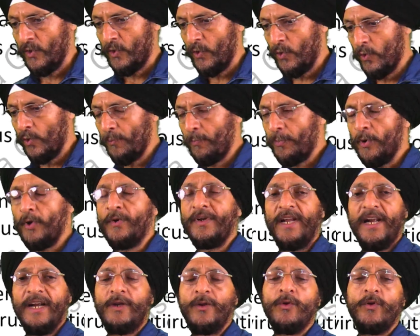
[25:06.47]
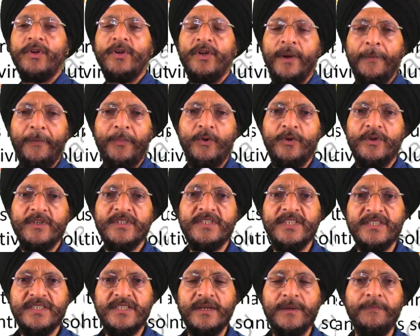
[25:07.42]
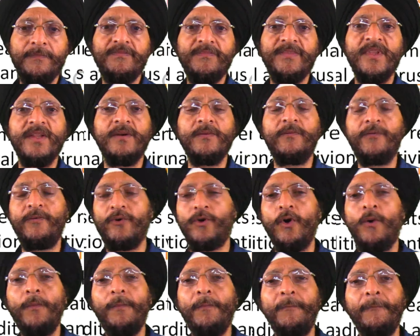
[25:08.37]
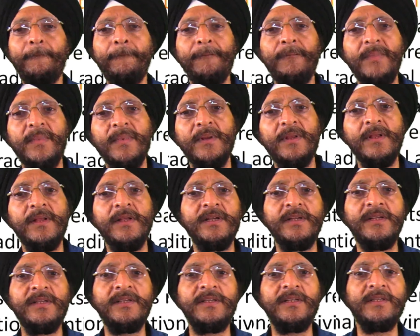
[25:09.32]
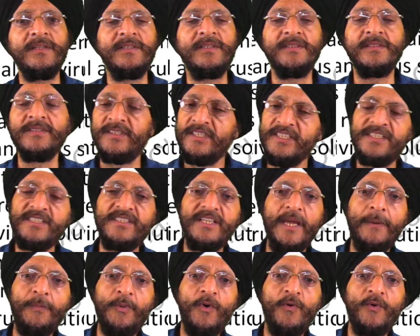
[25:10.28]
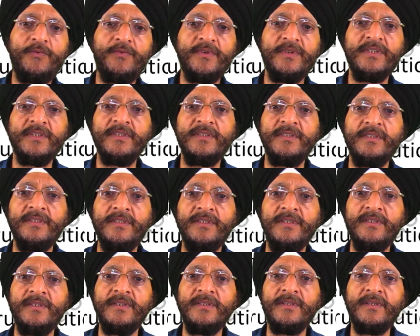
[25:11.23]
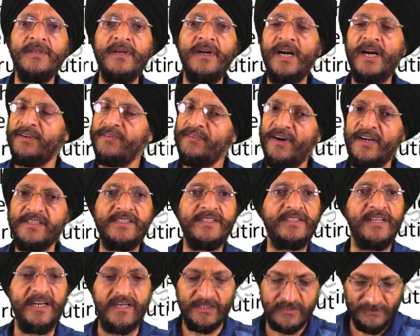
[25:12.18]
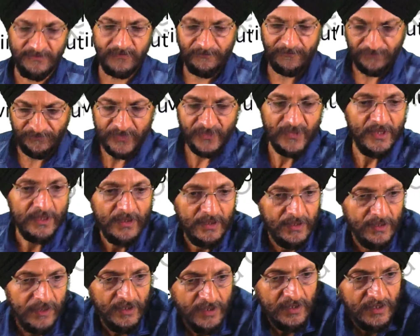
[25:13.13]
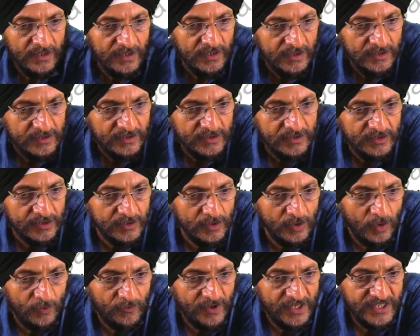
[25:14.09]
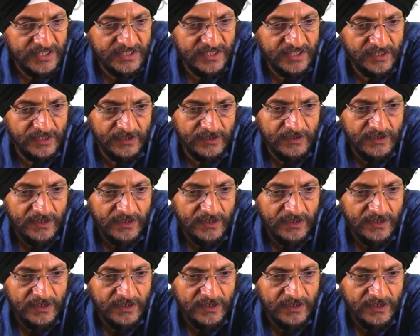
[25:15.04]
to protect your computer system from these type of advanced threats. Now what is written?